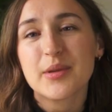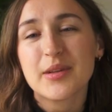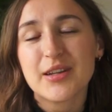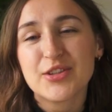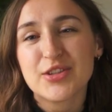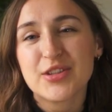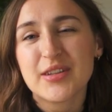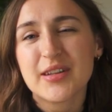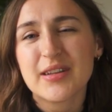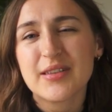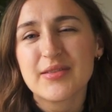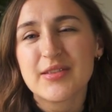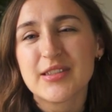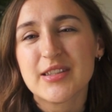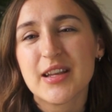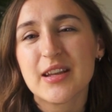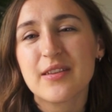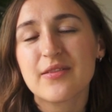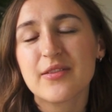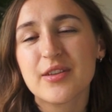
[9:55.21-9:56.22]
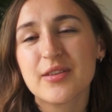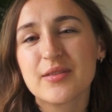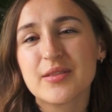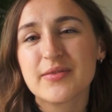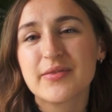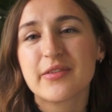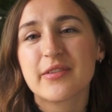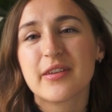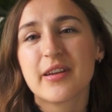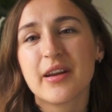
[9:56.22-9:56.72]
and I just kind of saved those
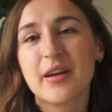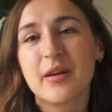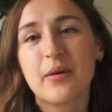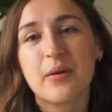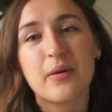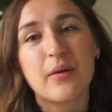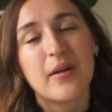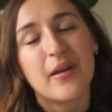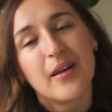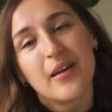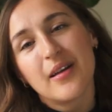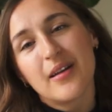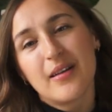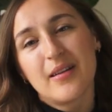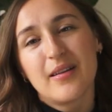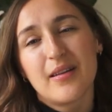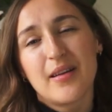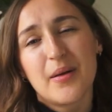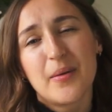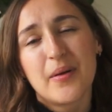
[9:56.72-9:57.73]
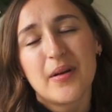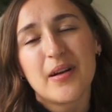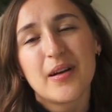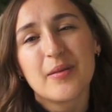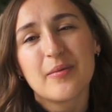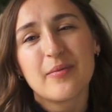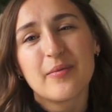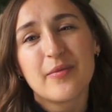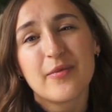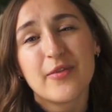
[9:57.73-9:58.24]
for now. I
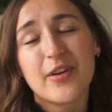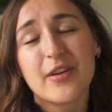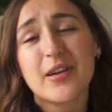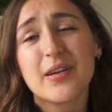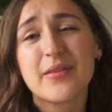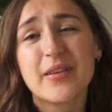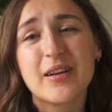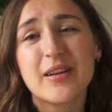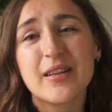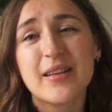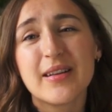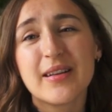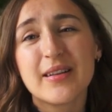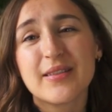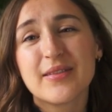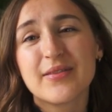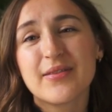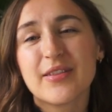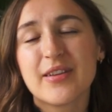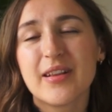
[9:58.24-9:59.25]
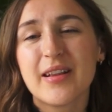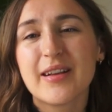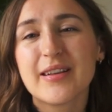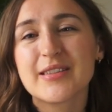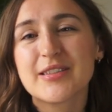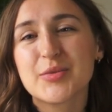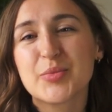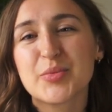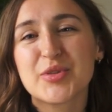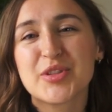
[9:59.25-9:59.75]
wear them very rarely for like
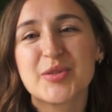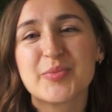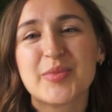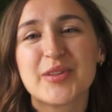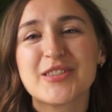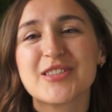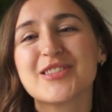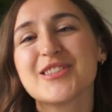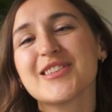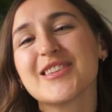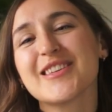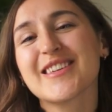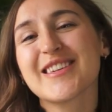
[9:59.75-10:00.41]
super special